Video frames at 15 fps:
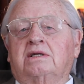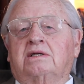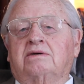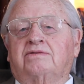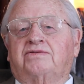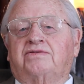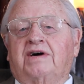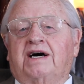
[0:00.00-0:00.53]
until
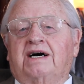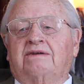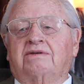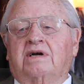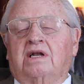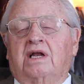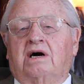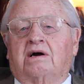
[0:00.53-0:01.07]
5
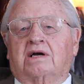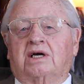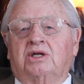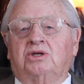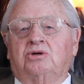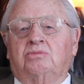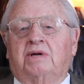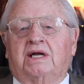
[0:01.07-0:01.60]
o'clock. I
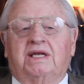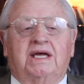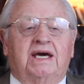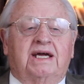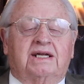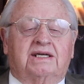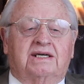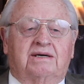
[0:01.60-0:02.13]
knew my
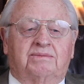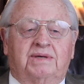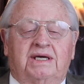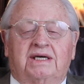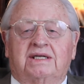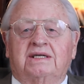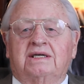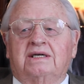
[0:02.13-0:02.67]
dad come
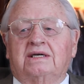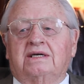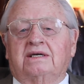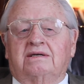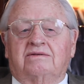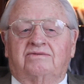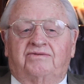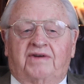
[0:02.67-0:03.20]
in.
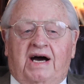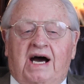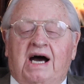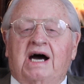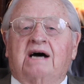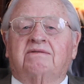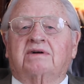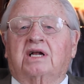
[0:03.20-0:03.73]

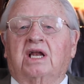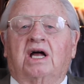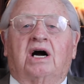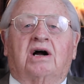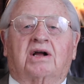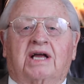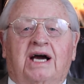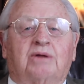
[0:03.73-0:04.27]
5
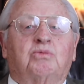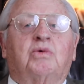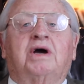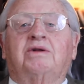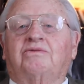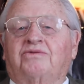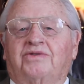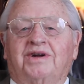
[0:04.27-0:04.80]
o'clock. I'd
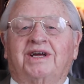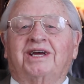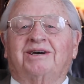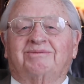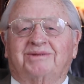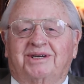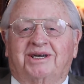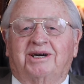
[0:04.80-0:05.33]
wait for
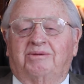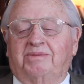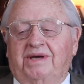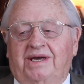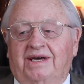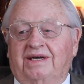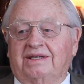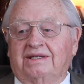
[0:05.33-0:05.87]
him to come
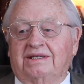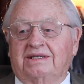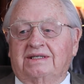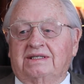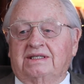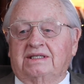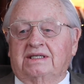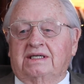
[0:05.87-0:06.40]
in.
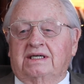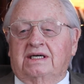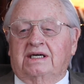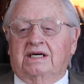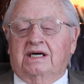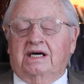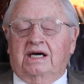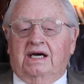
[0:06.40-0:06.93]

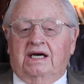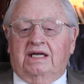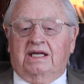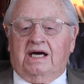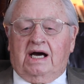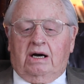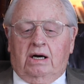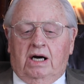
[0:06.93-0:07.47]
And
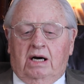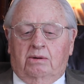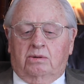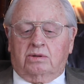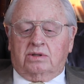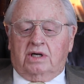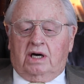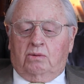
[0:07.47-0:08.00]
I
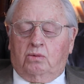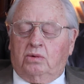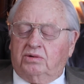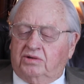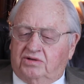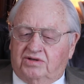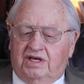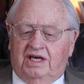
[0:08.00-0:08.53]
wanted
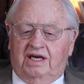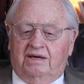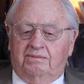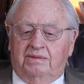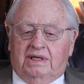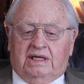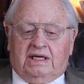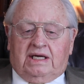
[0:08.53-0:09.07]
to see
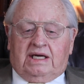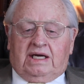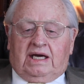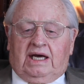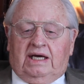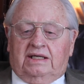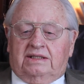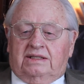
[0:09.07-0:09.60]

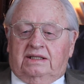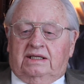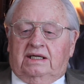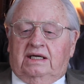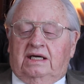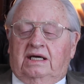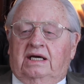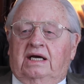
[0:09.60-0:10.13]
him.
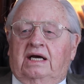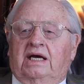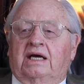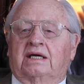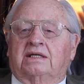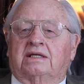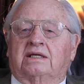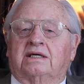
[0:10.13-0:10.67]

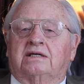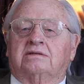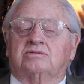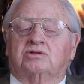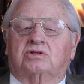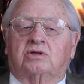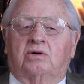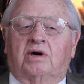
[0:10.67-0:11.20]
And
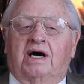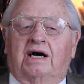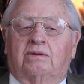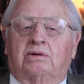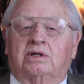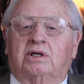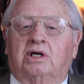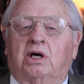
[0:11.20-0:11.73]
so I
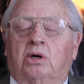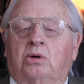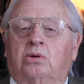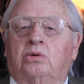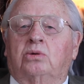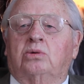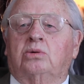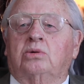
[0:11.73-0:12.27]
would
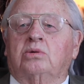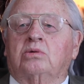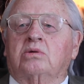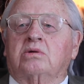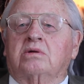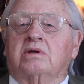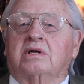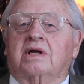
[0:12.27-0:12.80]
go
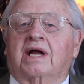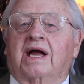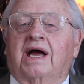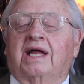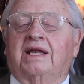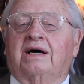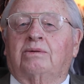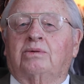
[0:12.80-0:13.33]

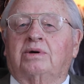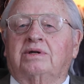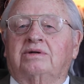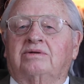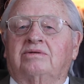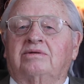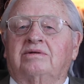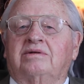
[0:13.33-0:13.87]
and I would
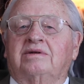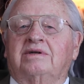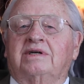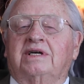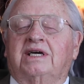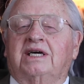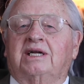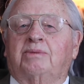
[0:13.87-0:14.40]

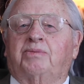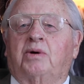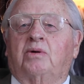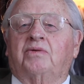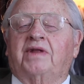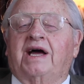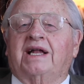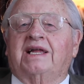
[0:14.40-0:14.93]
get up
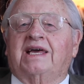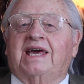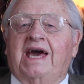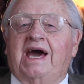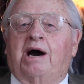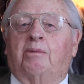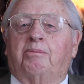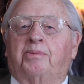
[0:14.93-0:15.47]
on that
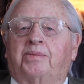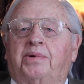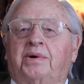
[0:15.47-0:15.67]
gap.